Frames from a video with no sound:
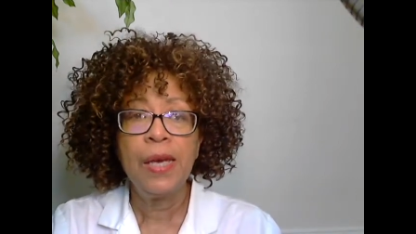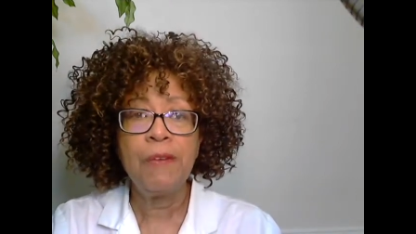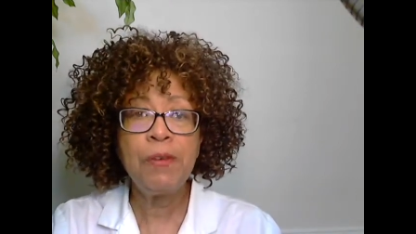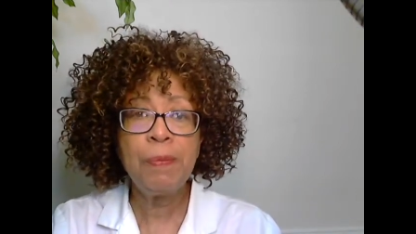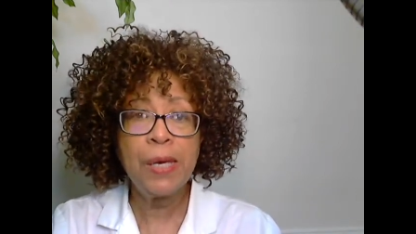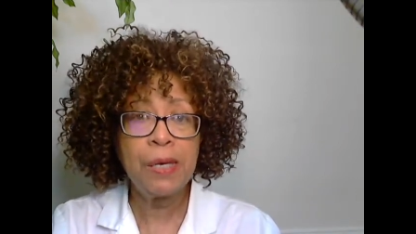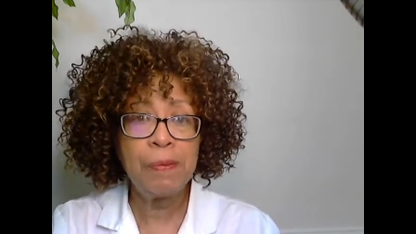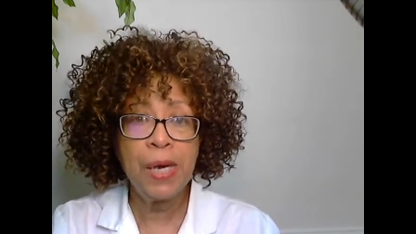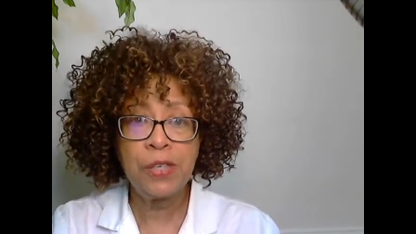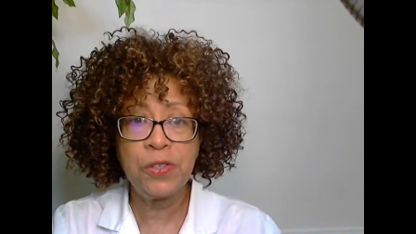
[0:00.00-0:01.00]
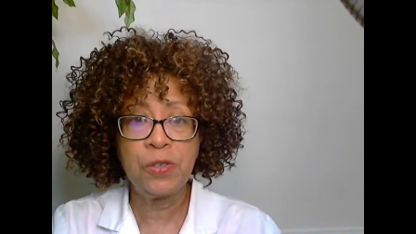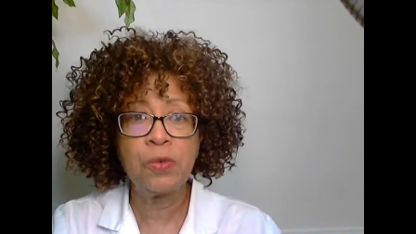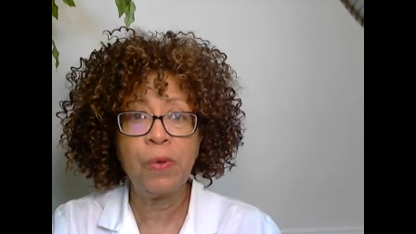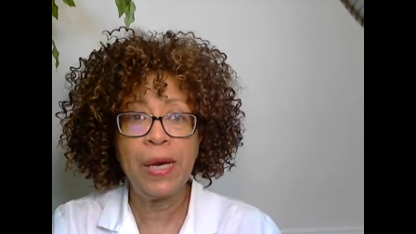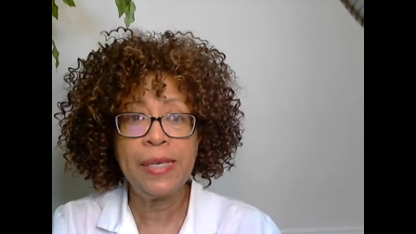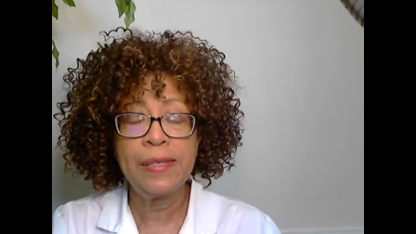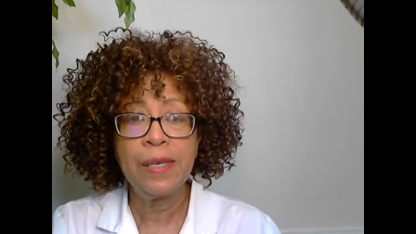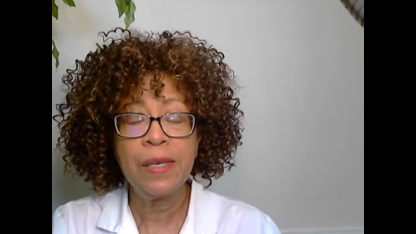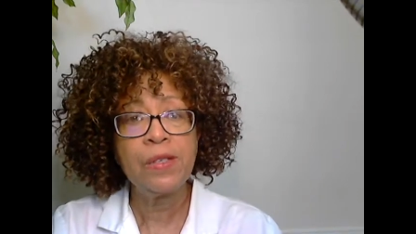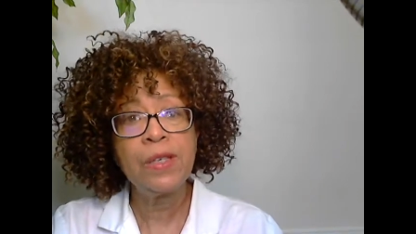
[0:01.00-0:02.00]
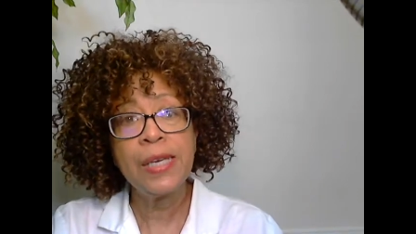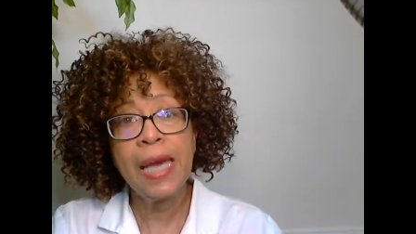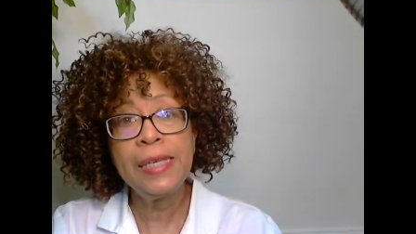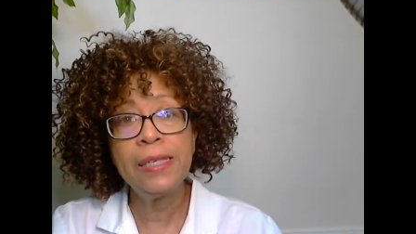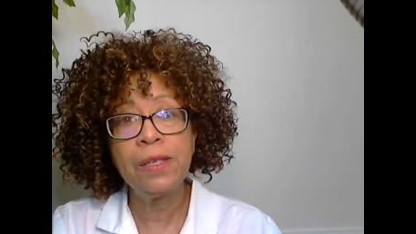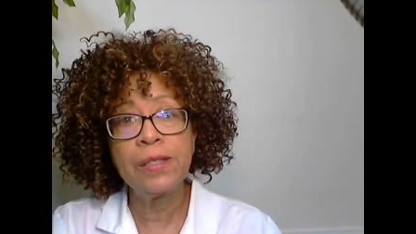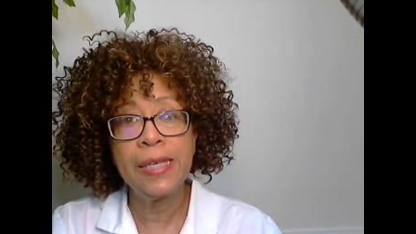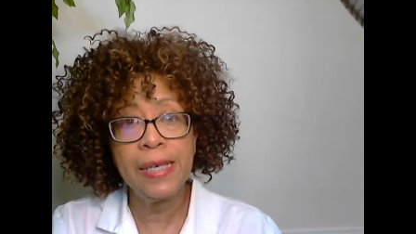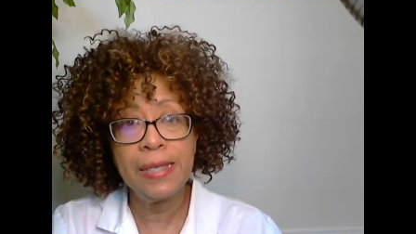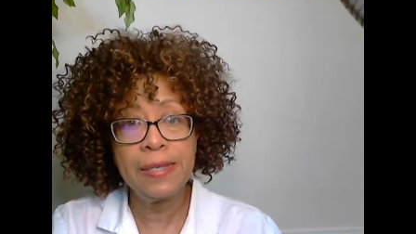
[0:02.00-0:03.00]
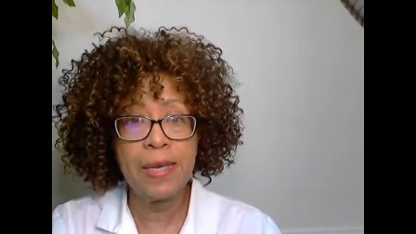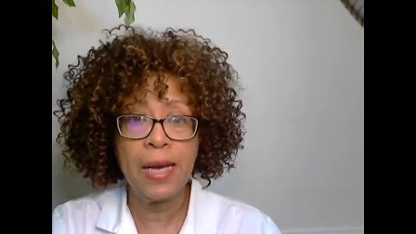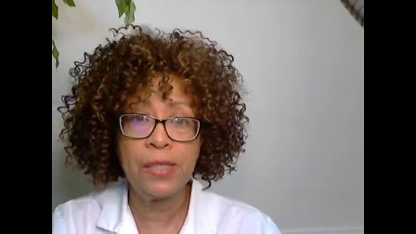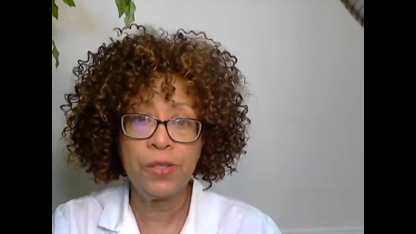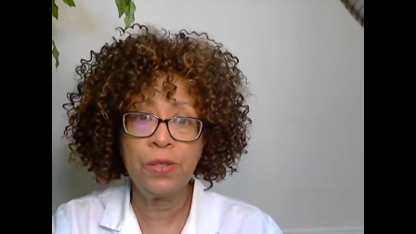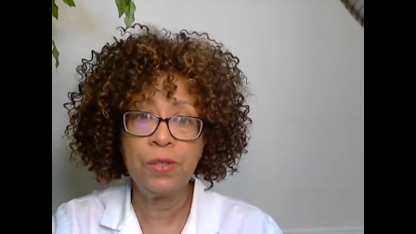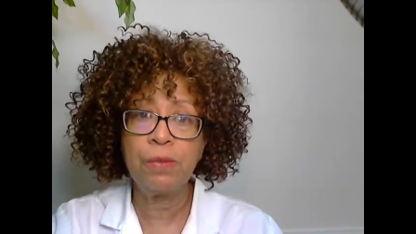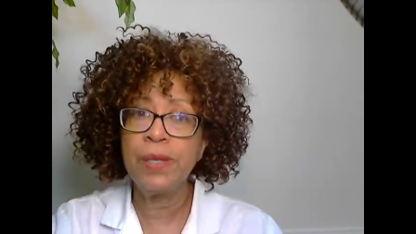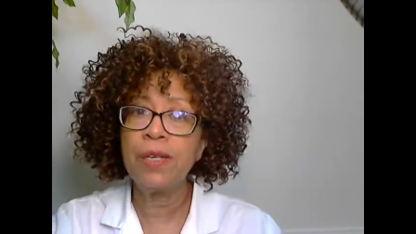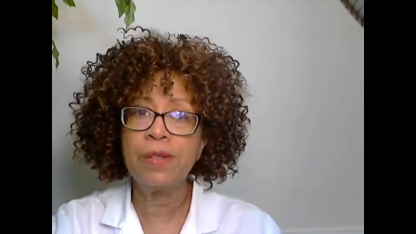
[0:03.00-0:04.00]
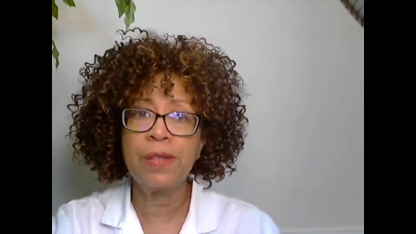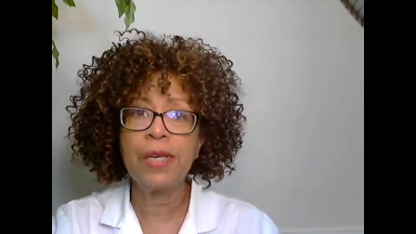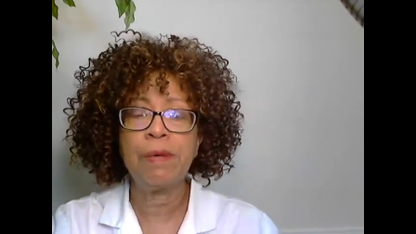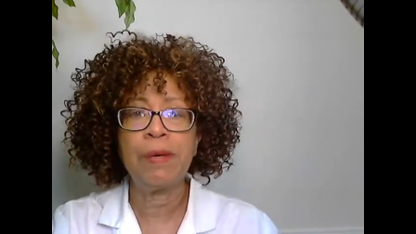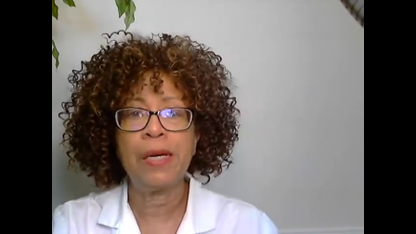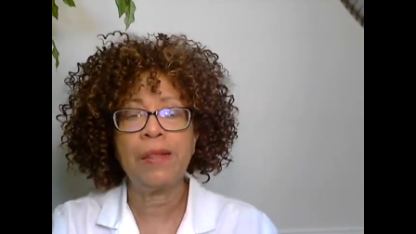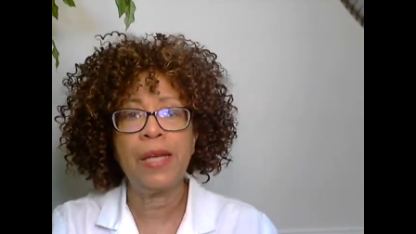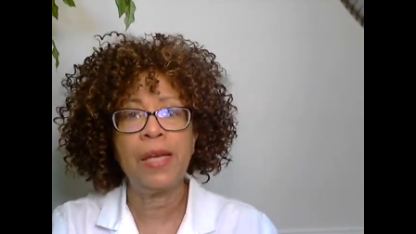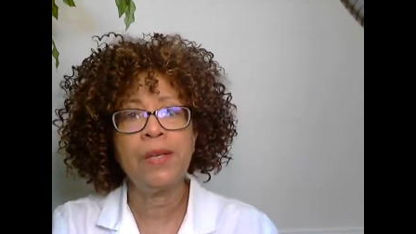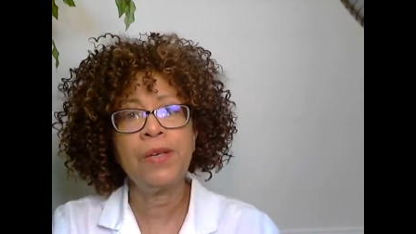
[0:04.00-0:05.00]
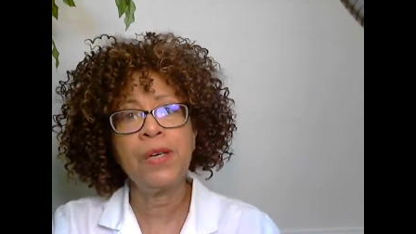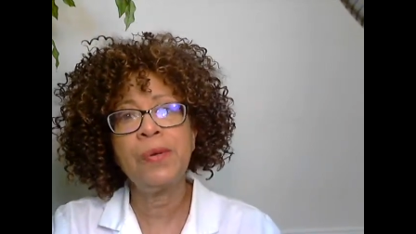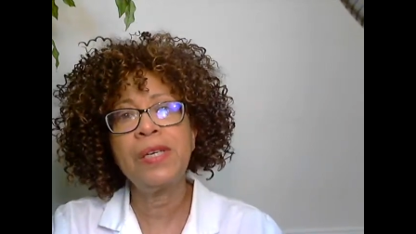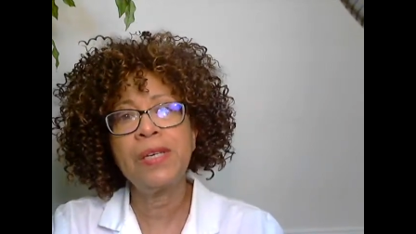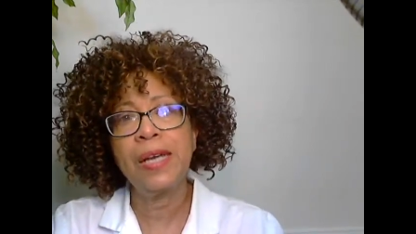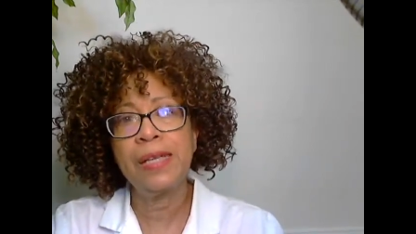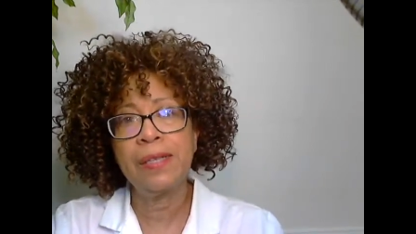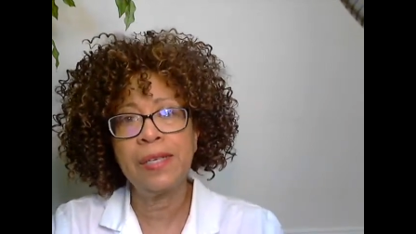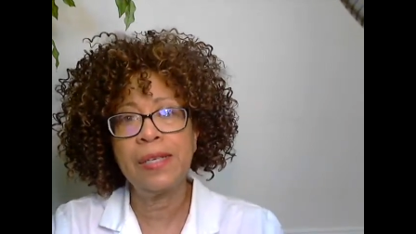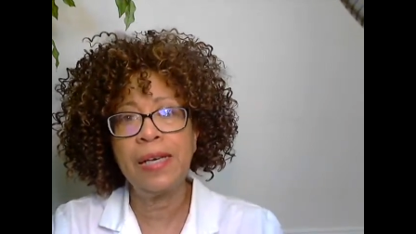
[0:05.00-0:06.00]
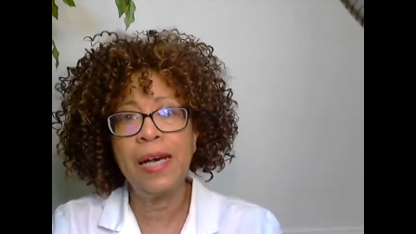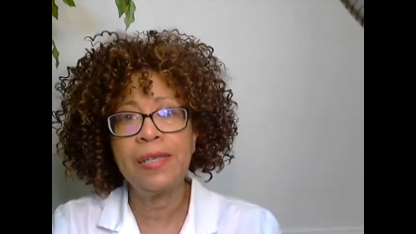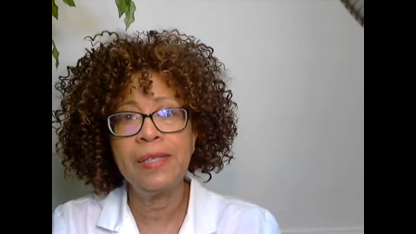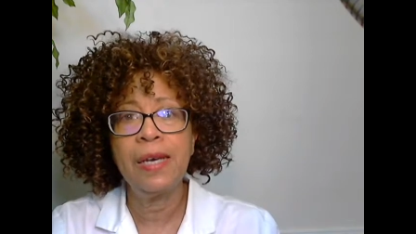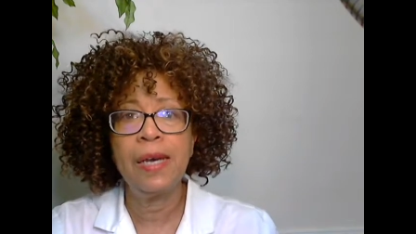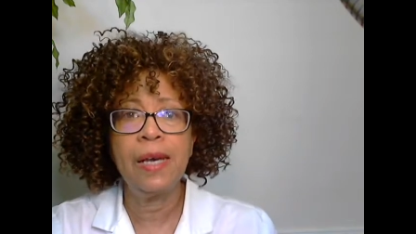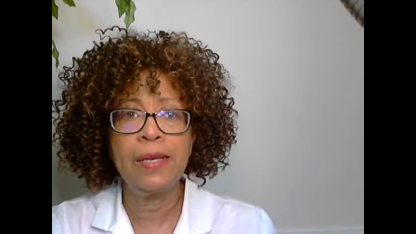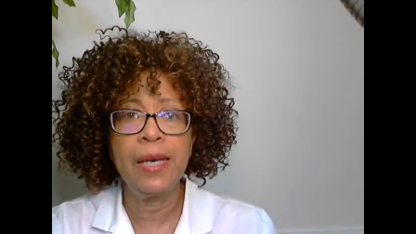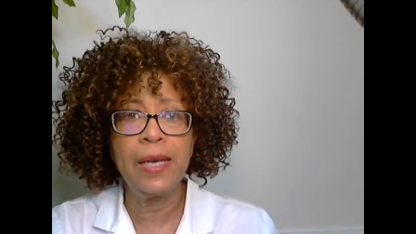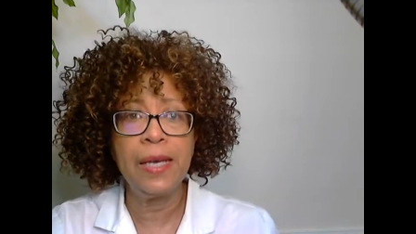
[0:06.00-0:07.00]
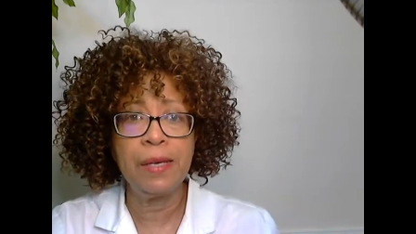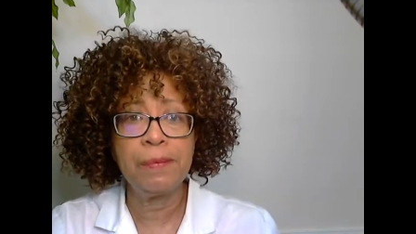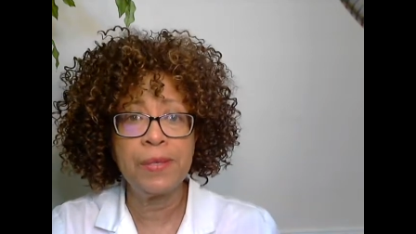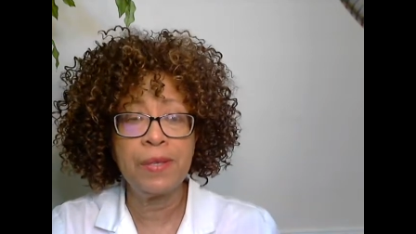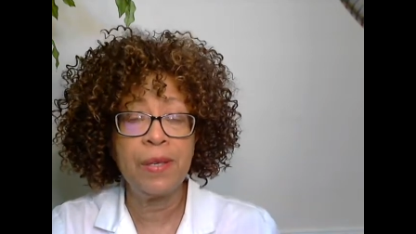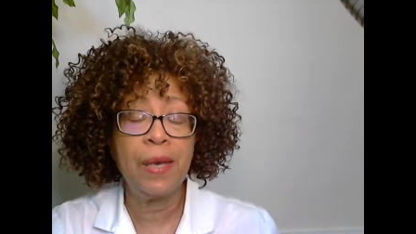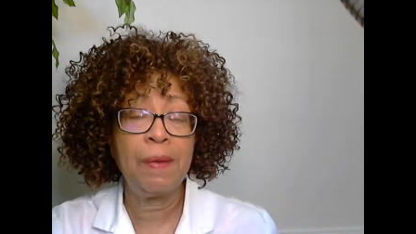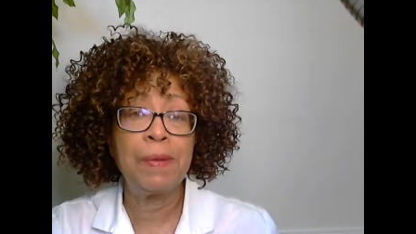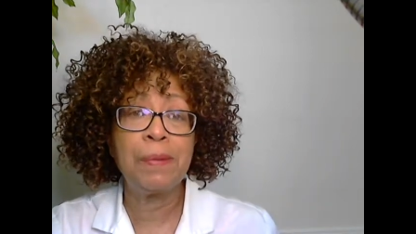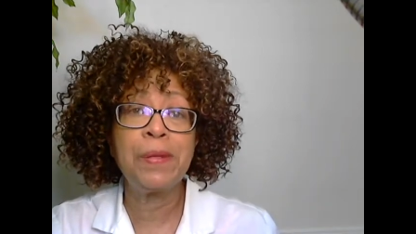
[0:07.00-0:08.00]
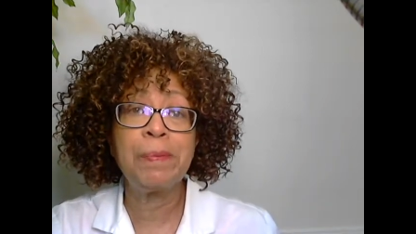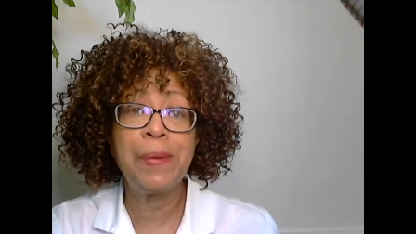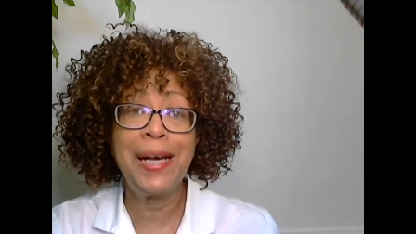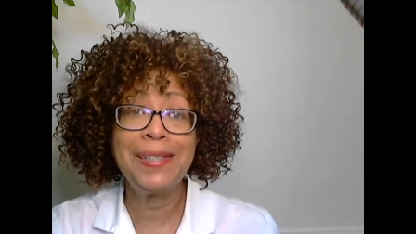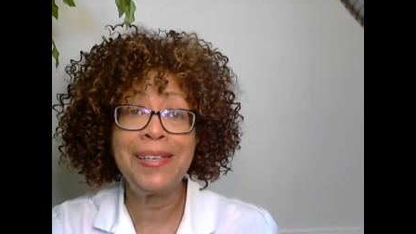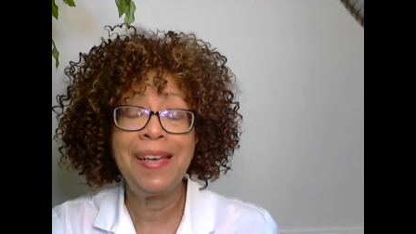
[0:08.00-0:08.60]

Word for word: If you pick up extra weight, you gain it on the inside too. We don't think about that. You know, we look at the gut and the hips and maybe the butt,